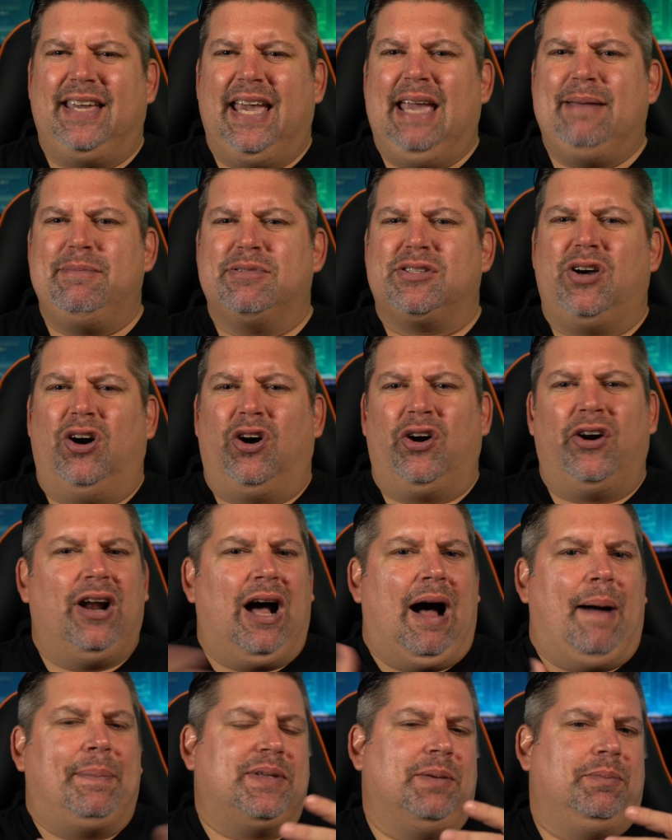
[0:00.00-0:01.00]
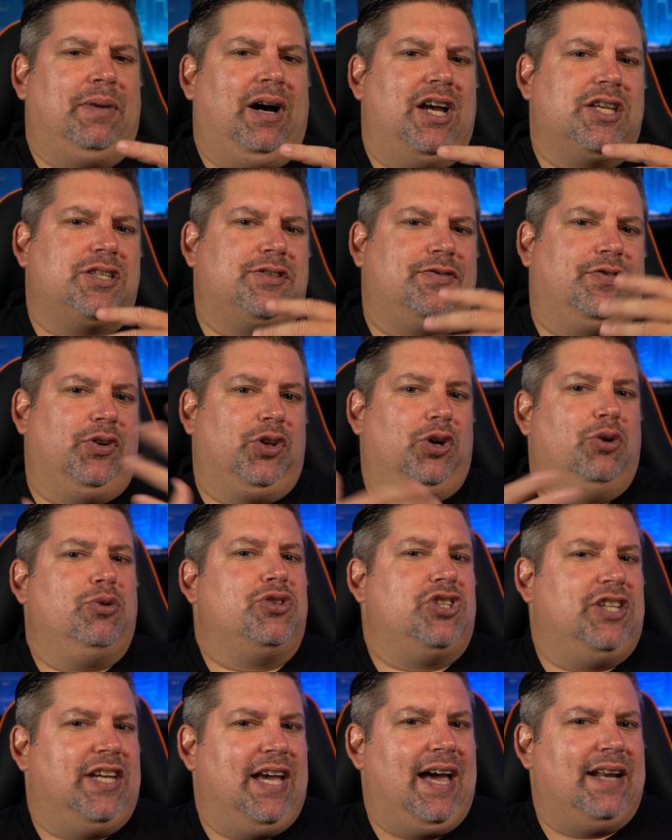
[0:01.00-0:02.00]
games aren't optimized for
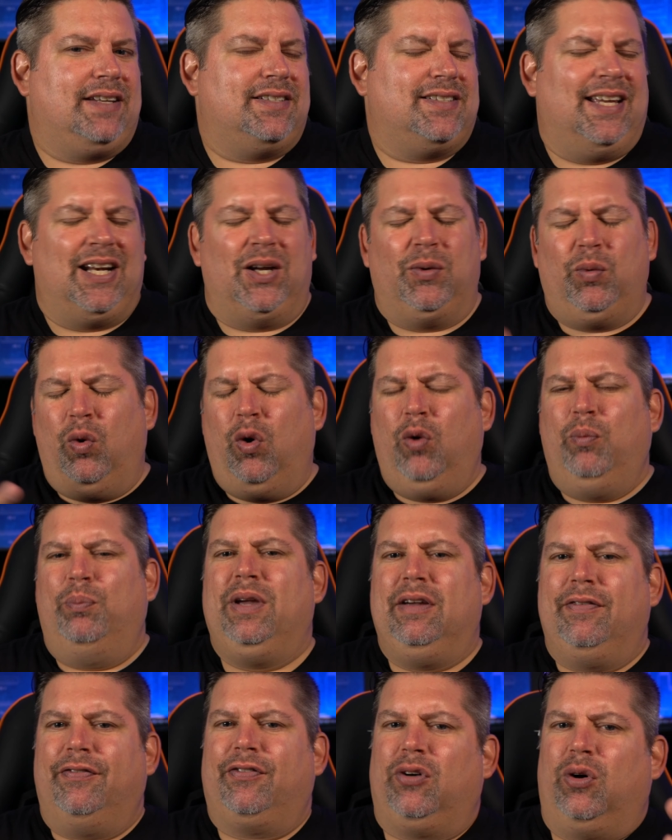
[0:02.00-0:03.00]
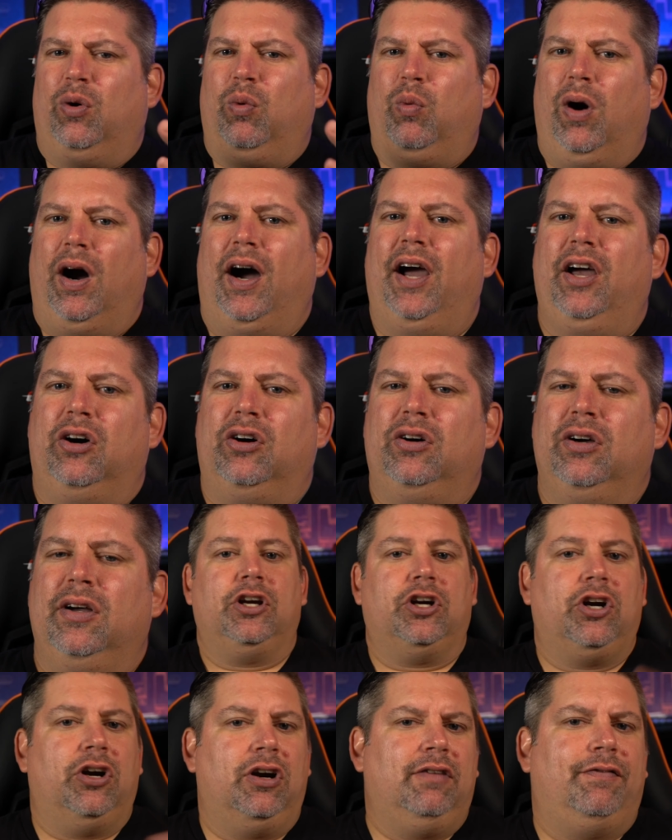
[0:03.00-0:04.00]
those yet, and it won't be for a while.
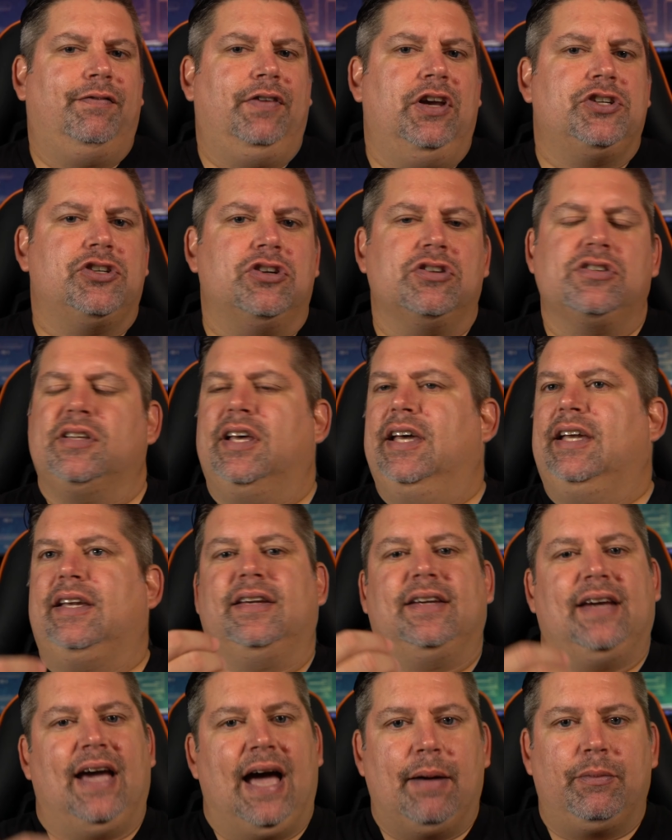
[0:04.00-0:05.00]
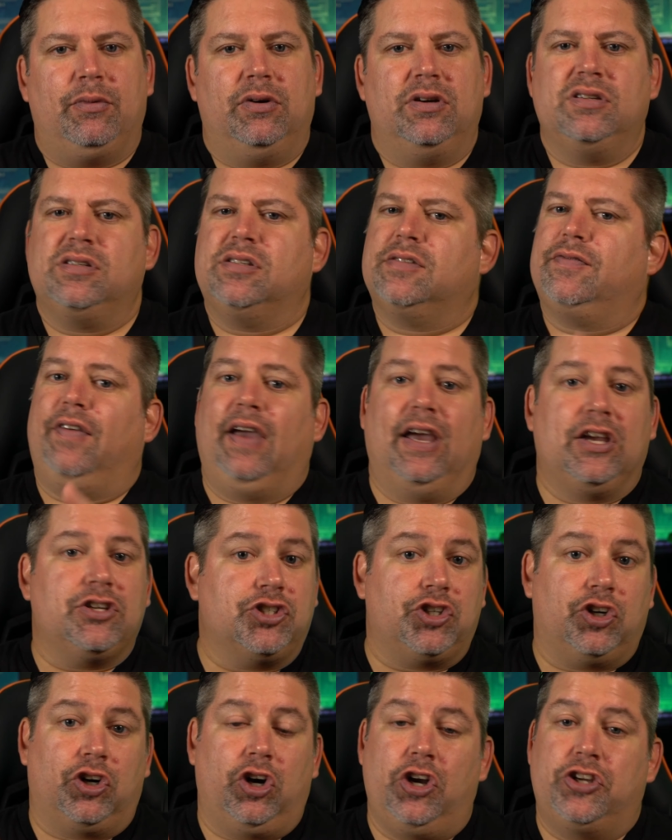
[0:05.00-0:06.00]
Current features like cameras,
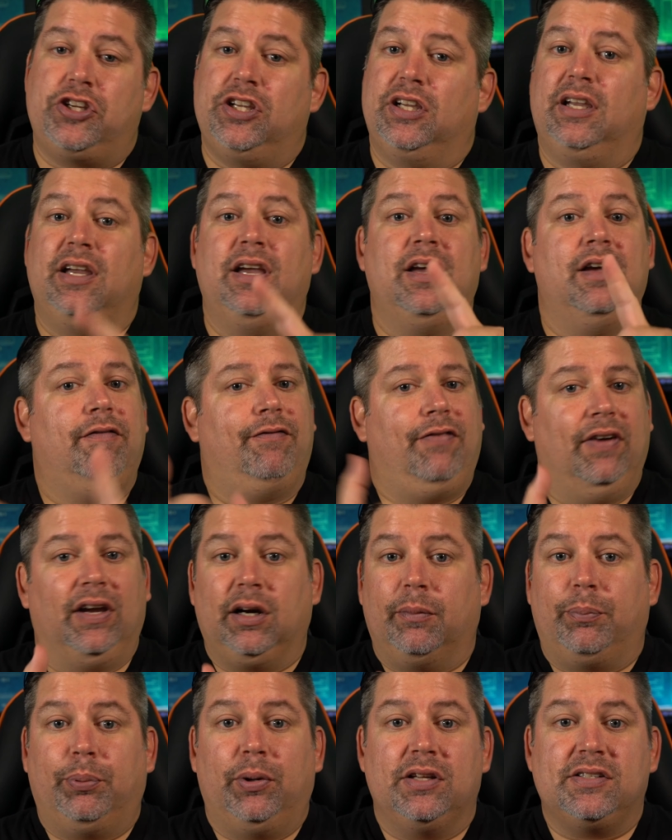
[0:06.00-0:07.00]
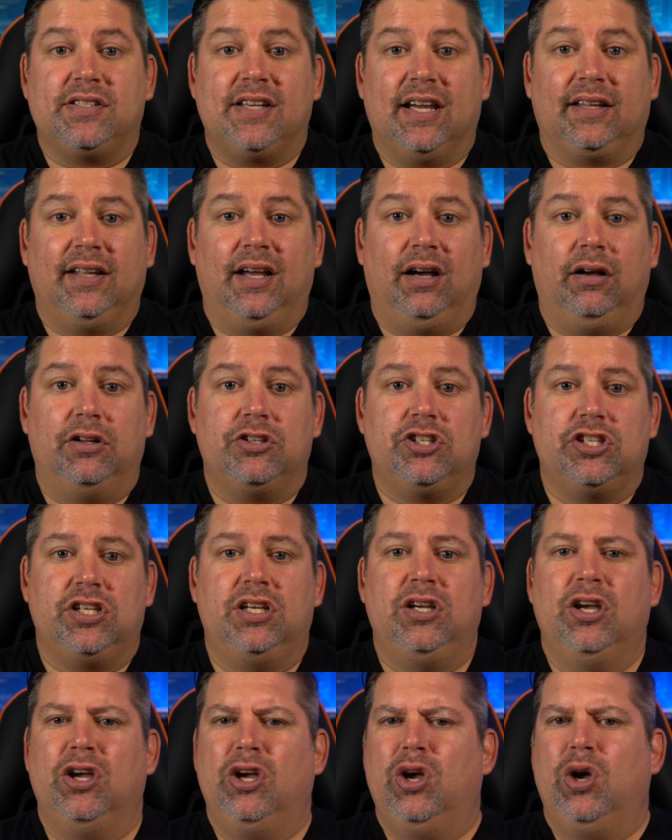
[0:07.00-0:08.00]
fast charging, fingerprint
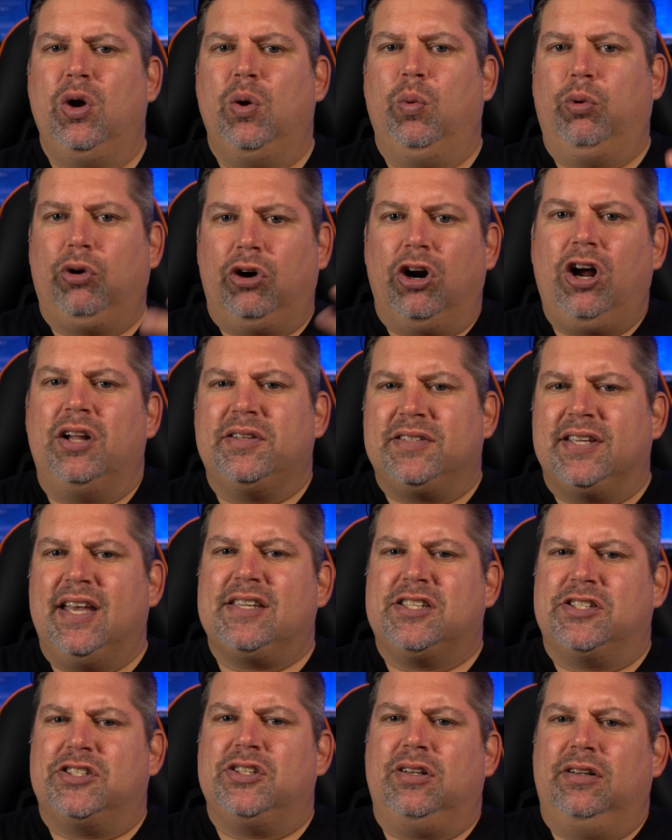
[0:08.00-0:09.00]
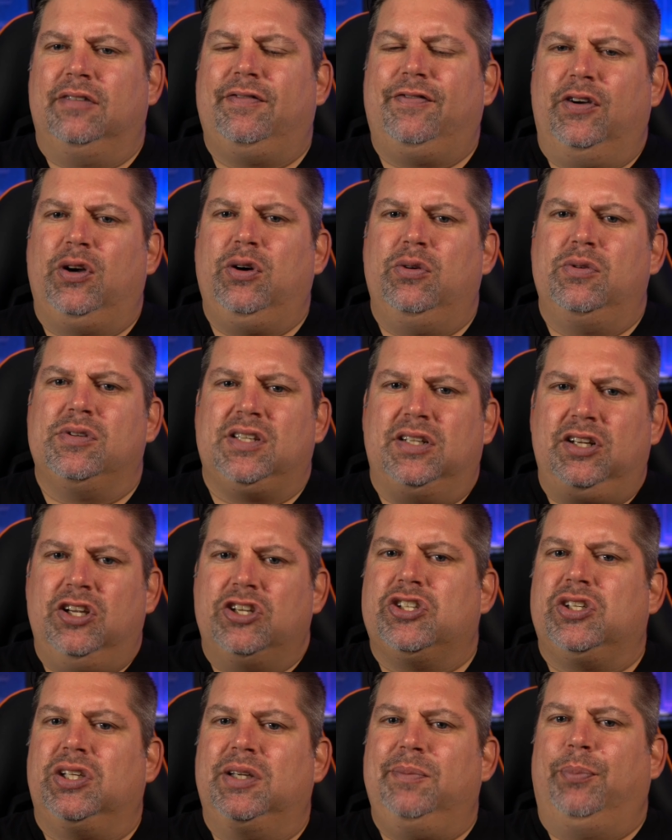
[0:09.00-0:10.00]
technology were all tested on phones
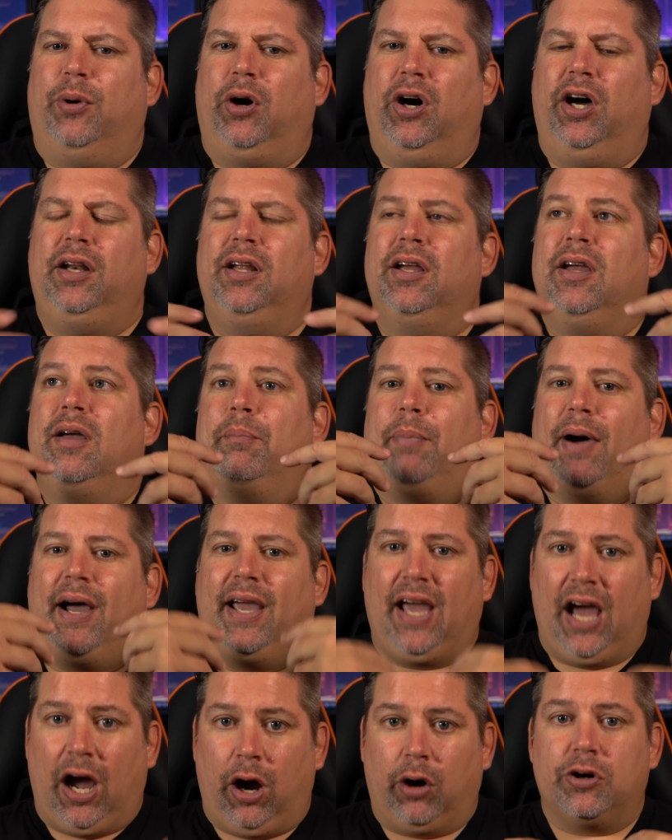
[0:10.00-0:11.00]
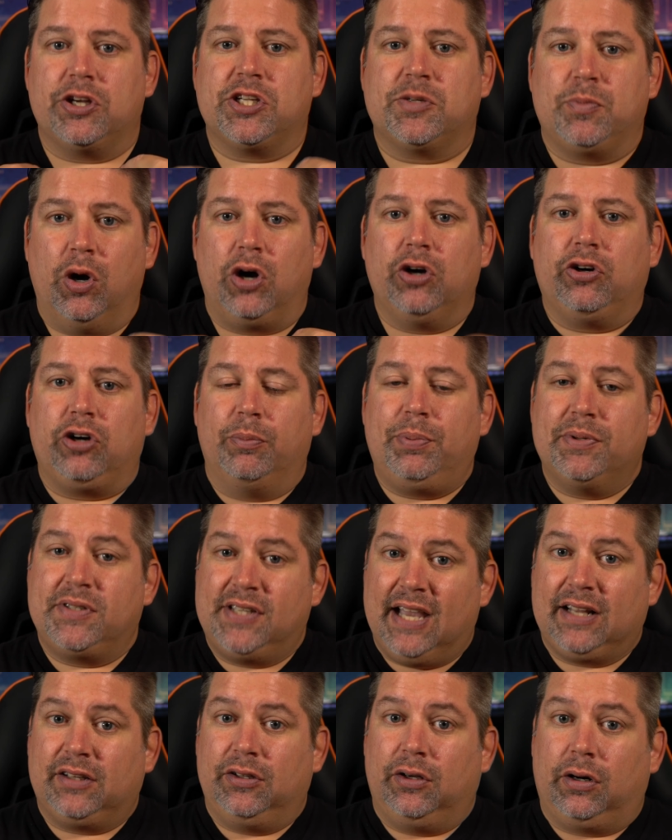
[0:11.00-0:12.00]
initially bought by our small group of
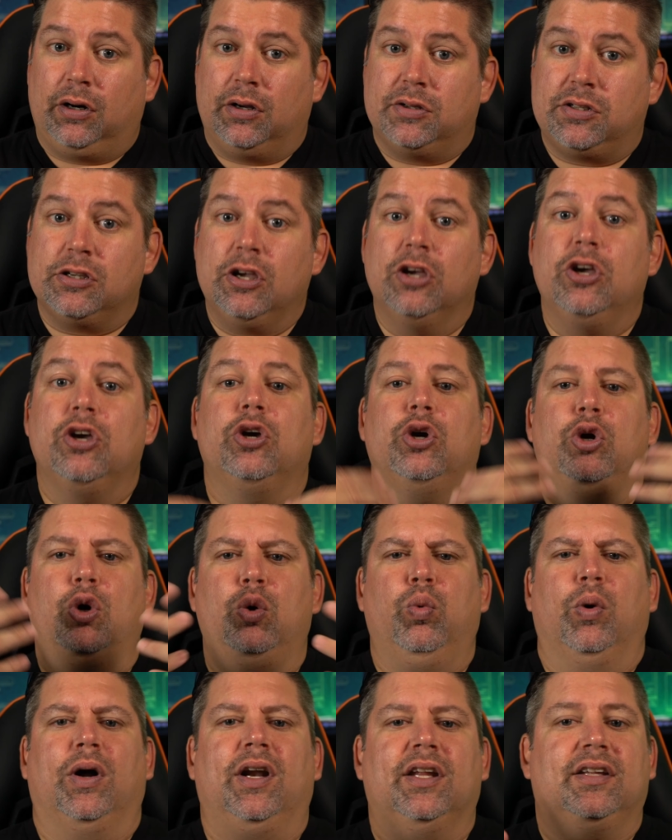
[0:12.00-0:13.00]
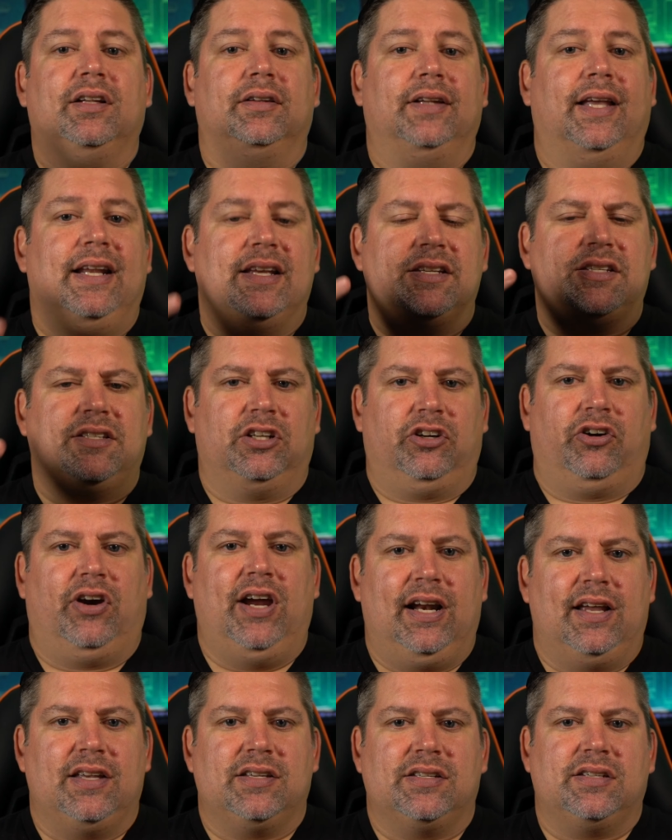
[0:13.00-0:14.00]
tech nerds who wanted the latest and
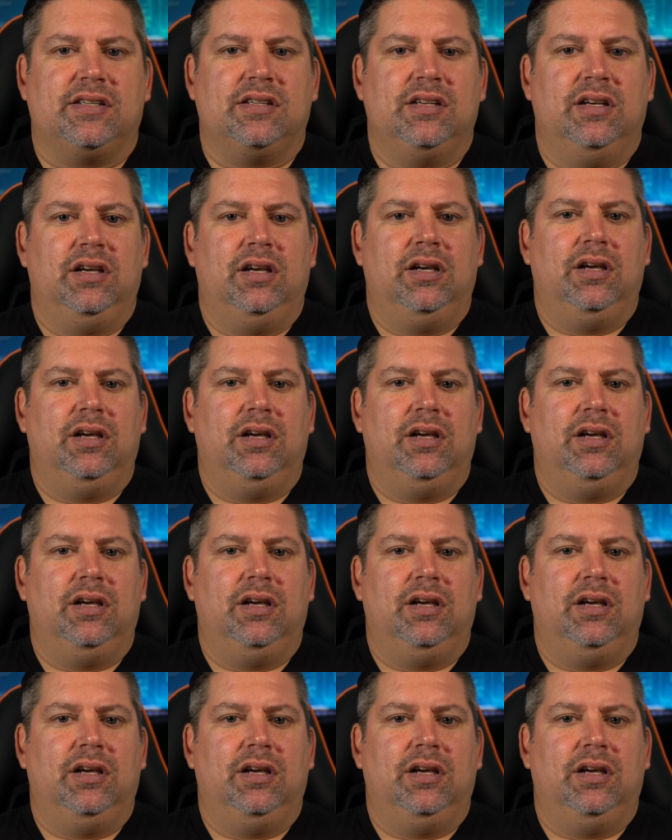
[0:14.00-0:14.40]
greatest.